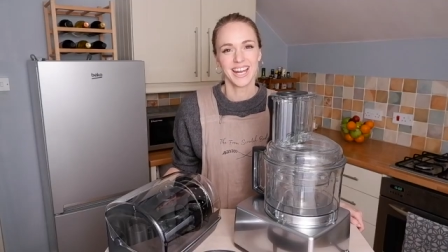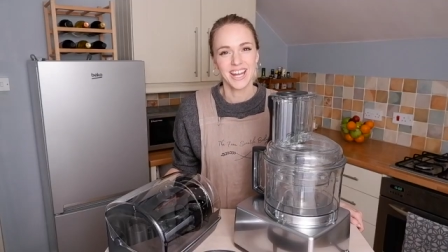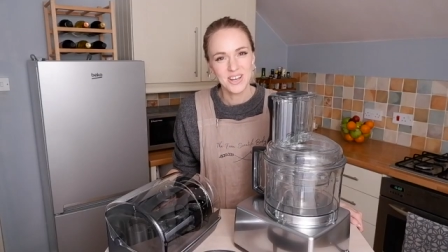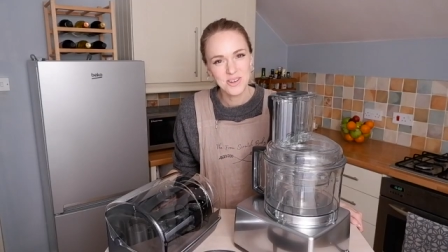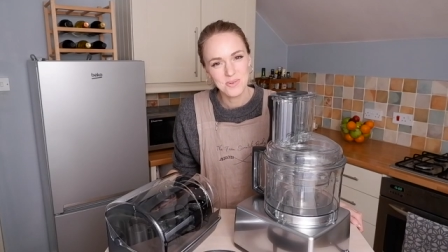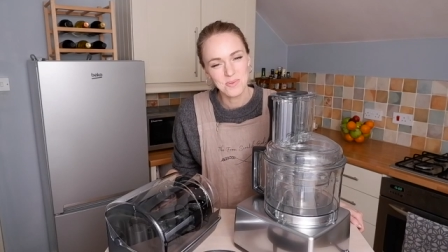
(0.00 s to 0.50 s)

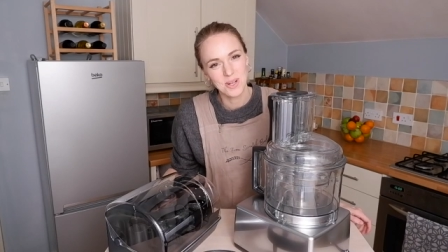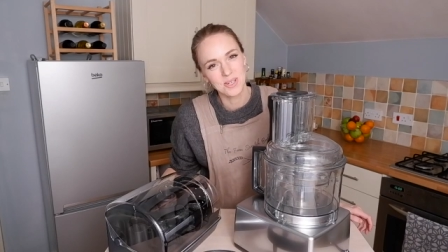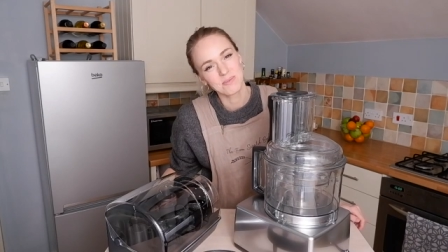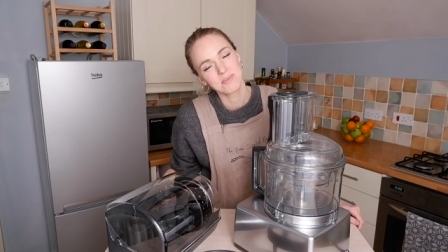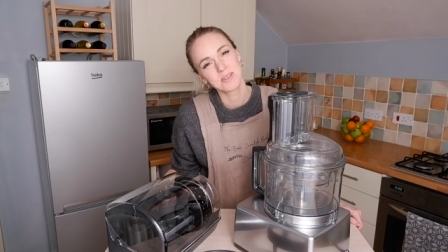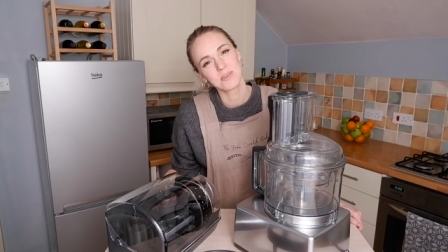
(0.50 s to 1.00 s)
Hello and
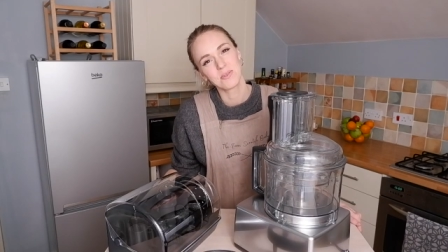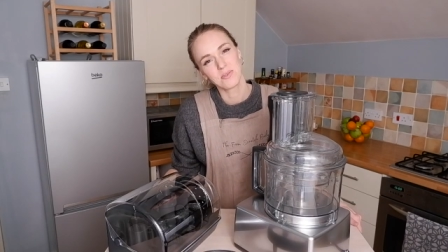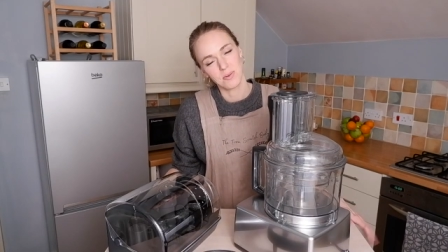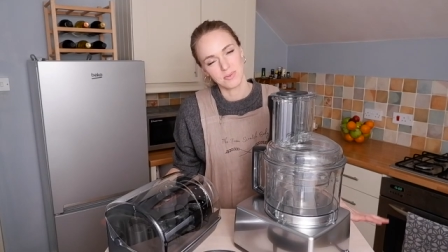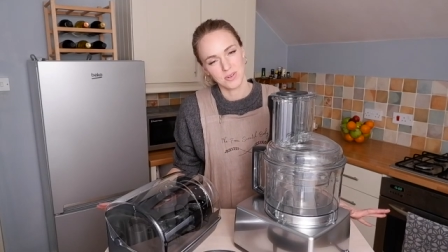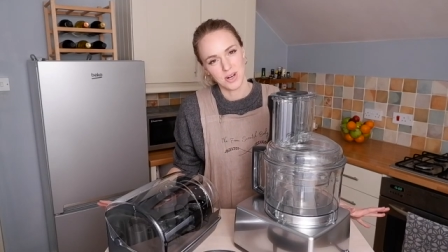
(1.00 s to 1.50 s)
welcome to the
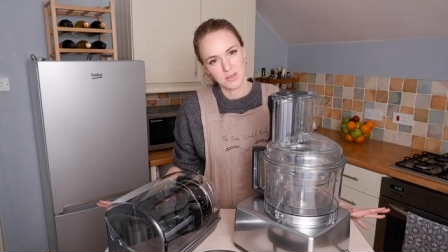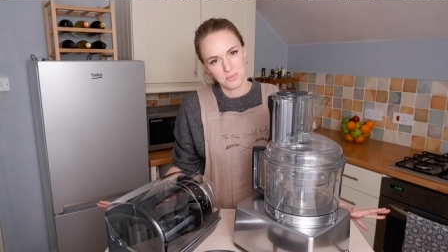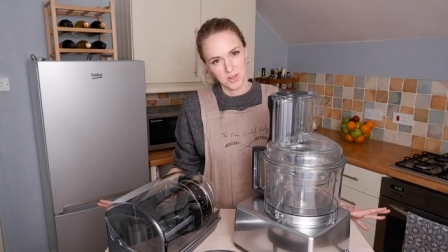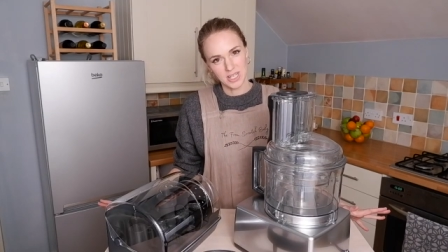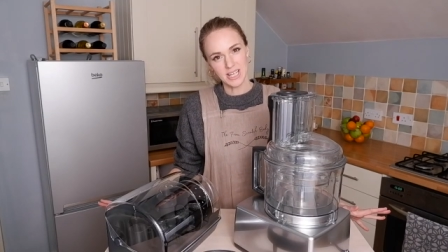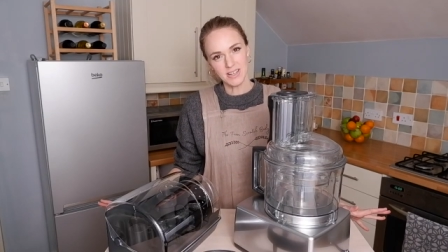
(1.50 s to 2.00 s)
From Scratch
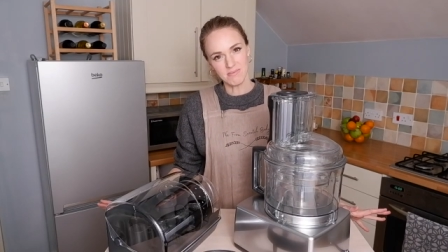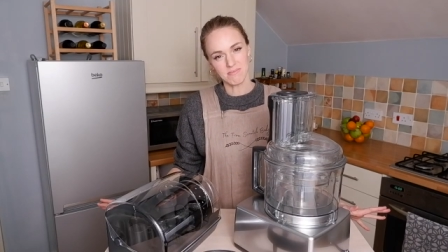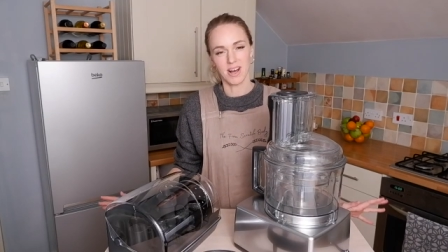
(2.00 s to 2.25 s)
Body.